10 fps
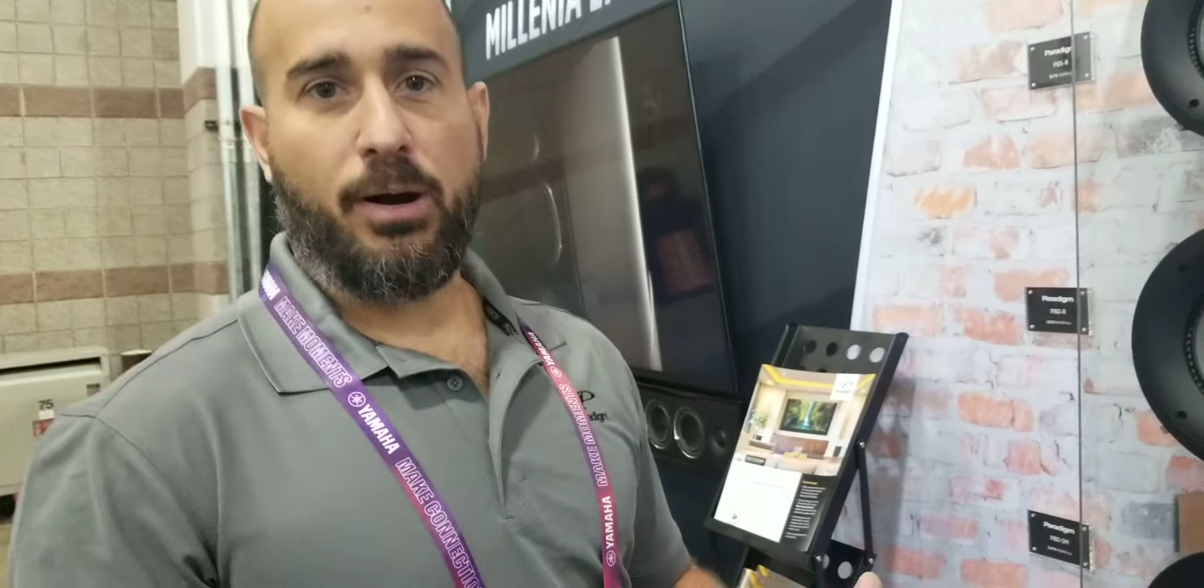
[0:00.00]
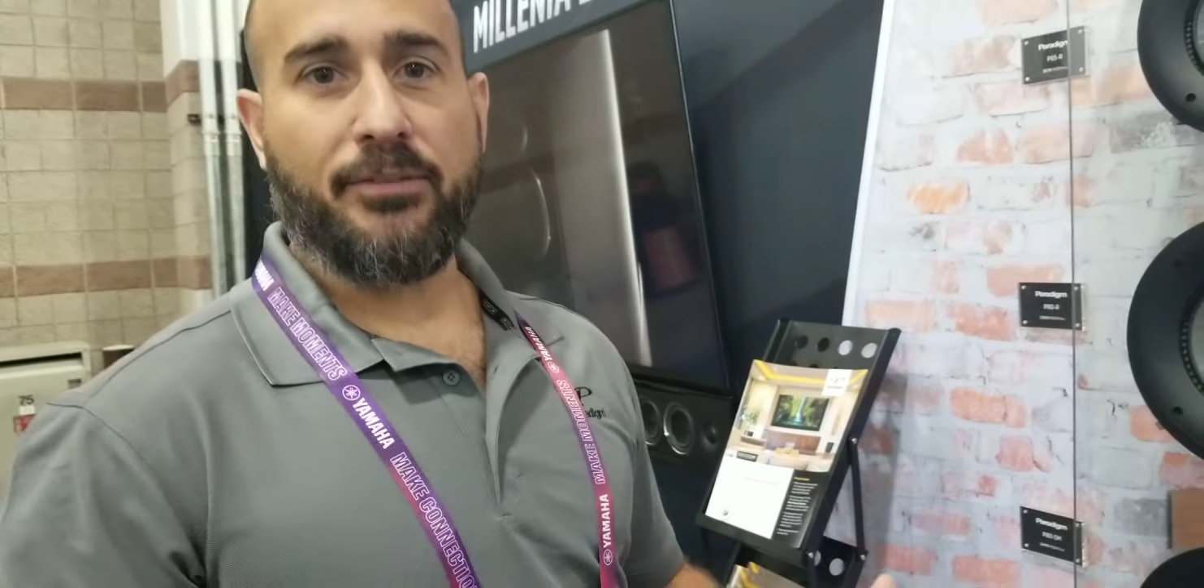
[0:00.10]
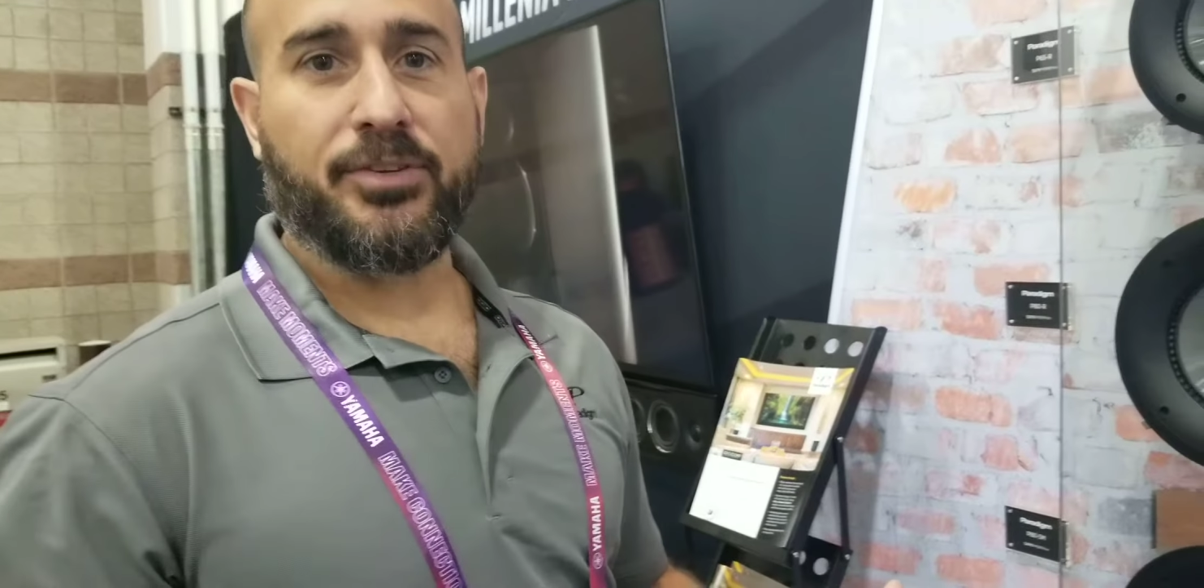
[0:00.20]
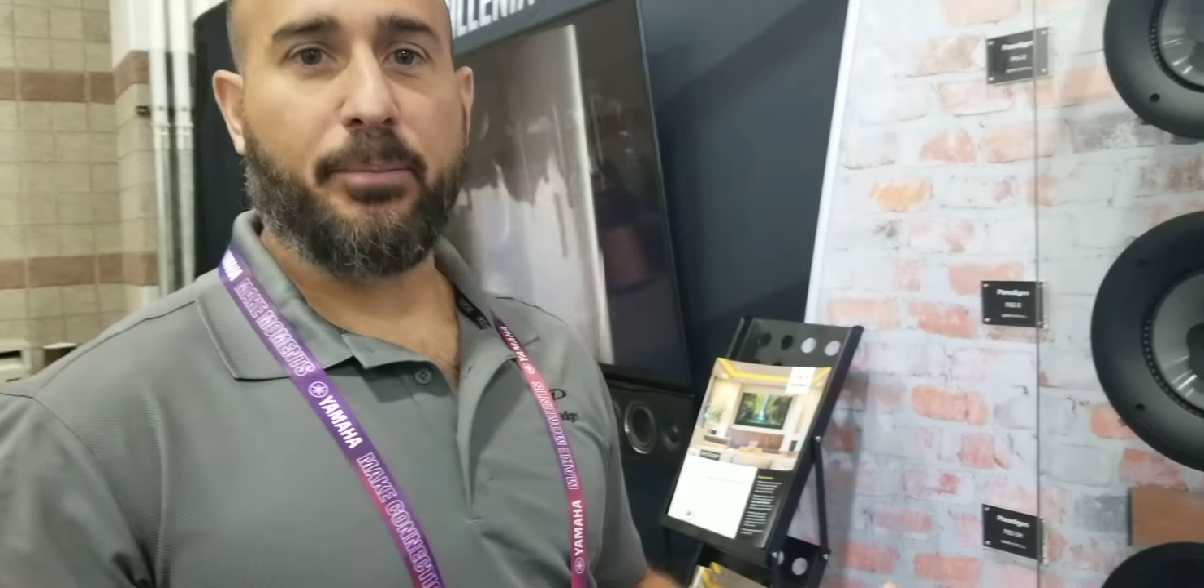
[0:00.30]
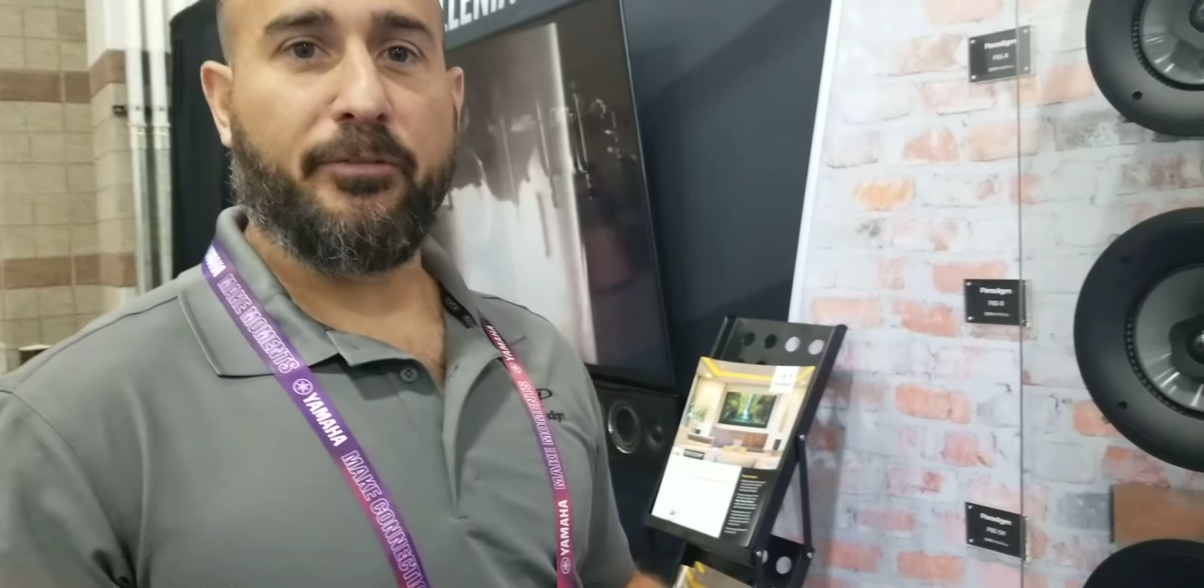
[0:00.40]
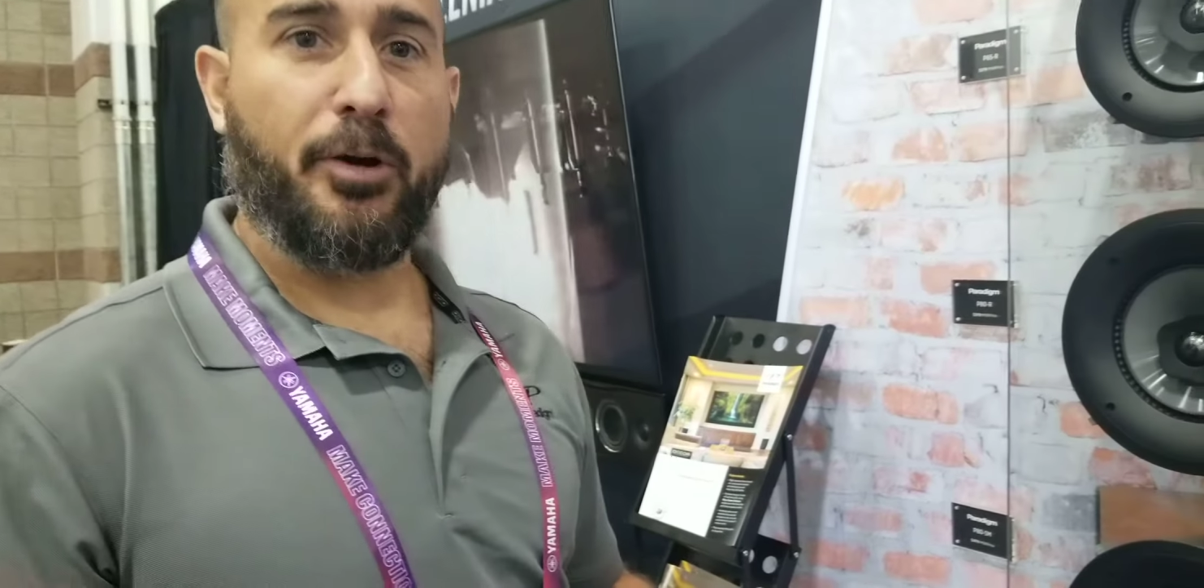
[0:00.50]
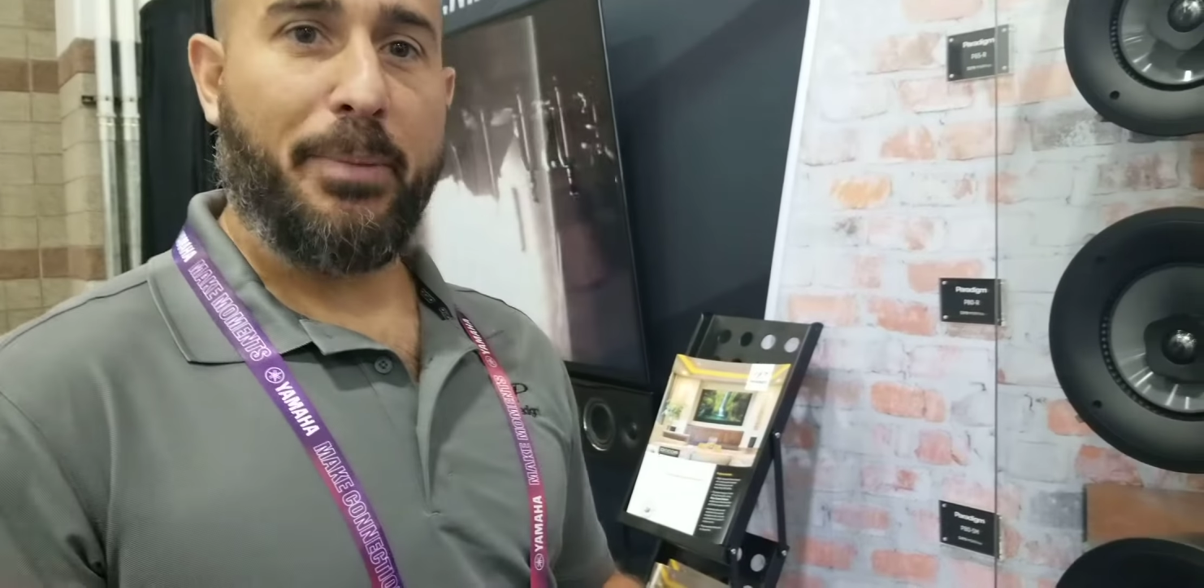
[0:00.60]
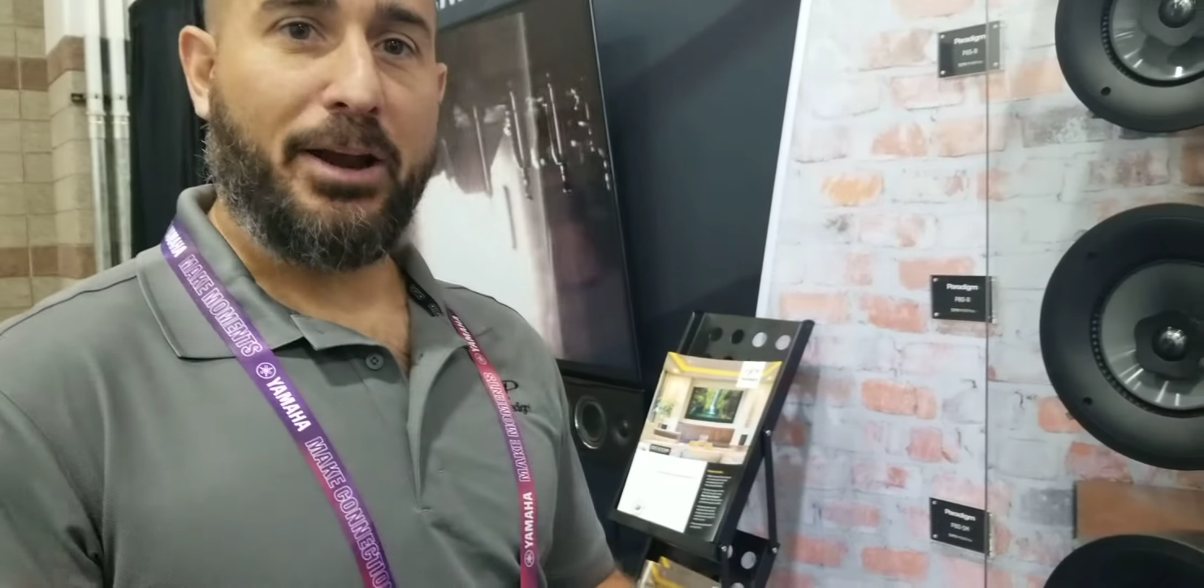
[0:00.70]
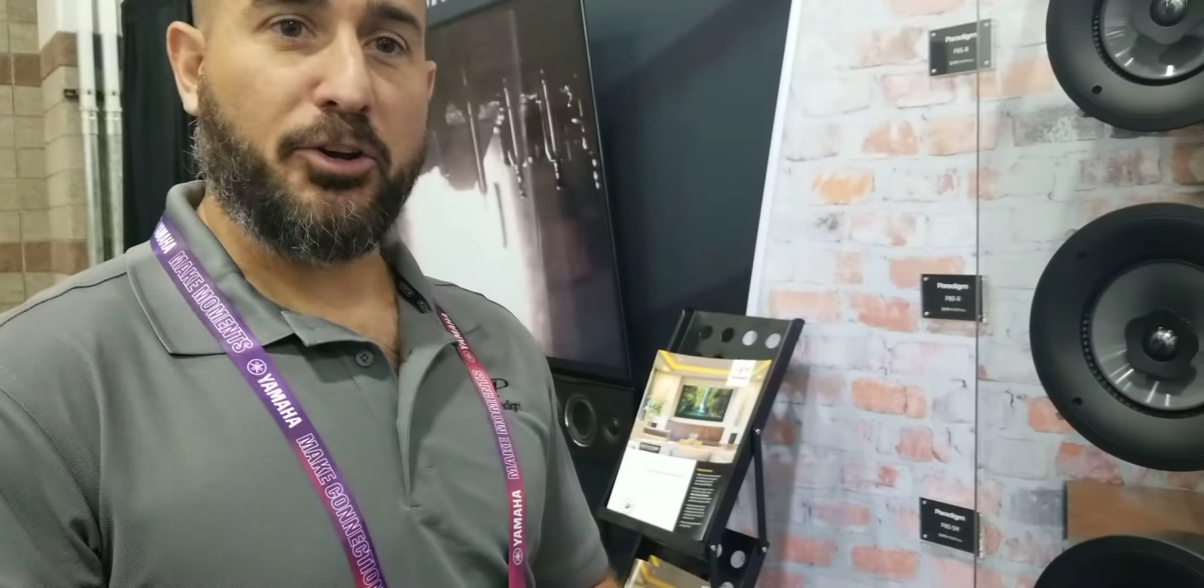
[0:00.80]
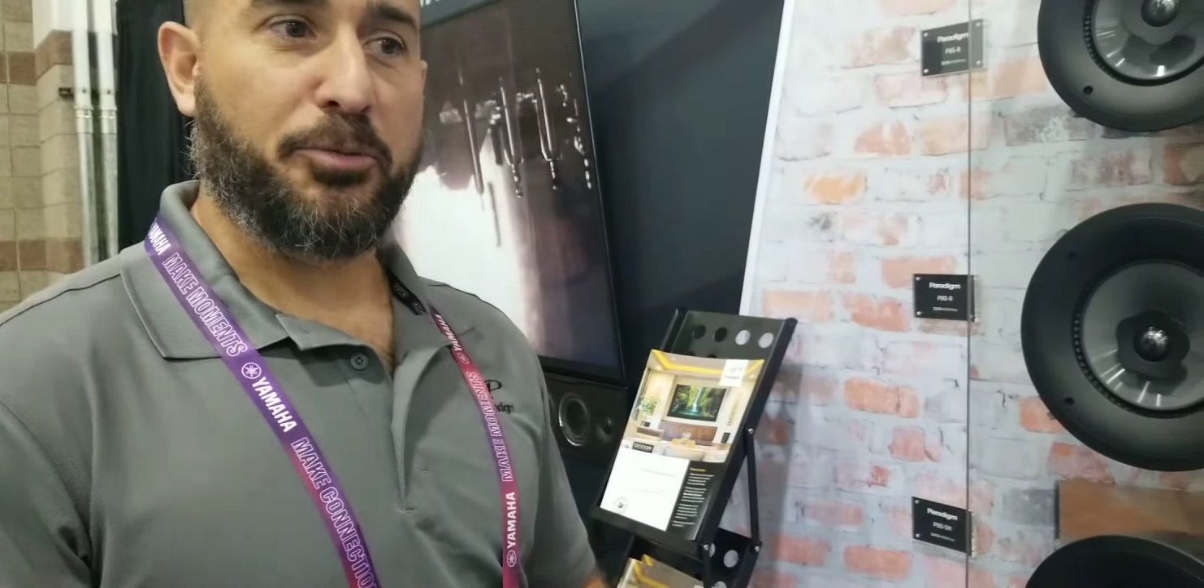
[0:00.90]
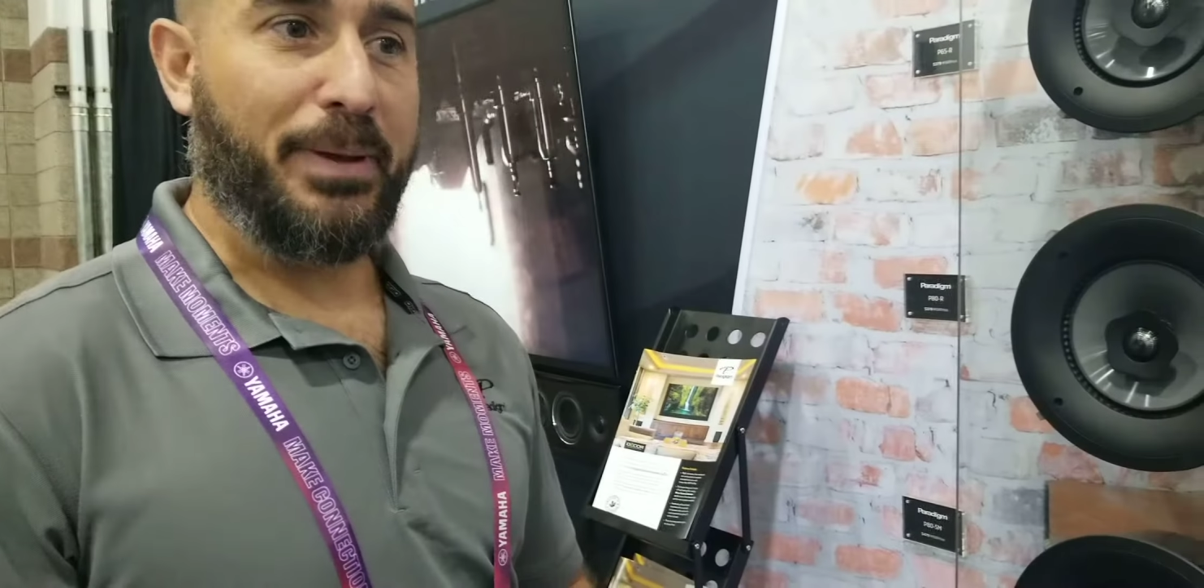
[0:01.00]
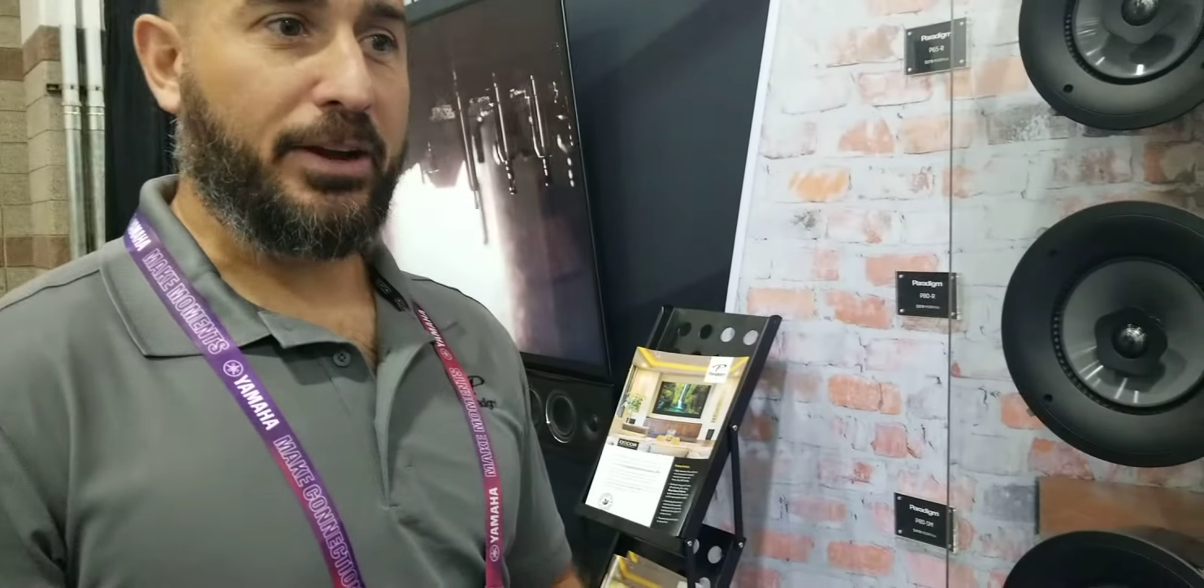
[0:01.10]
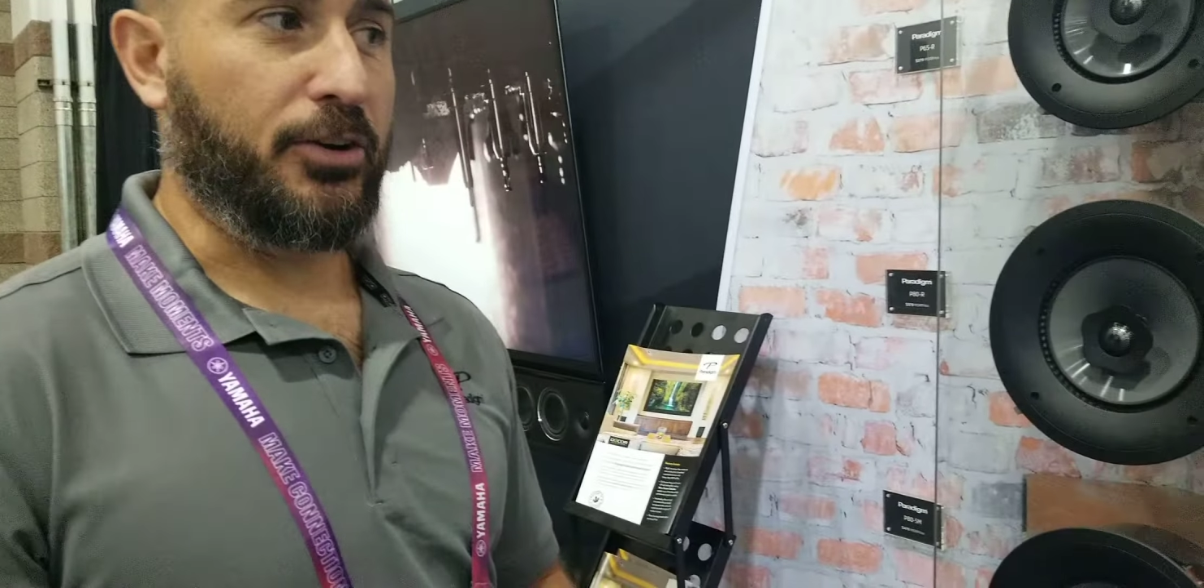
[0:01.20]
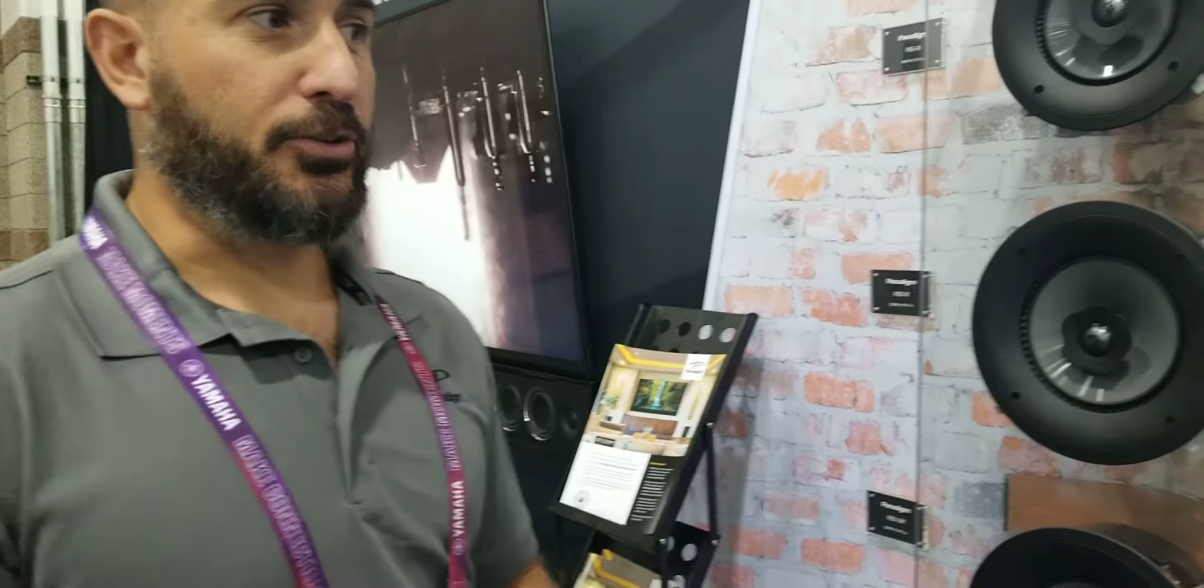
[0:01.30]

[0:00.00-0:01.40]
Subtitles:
off some of our better speakers.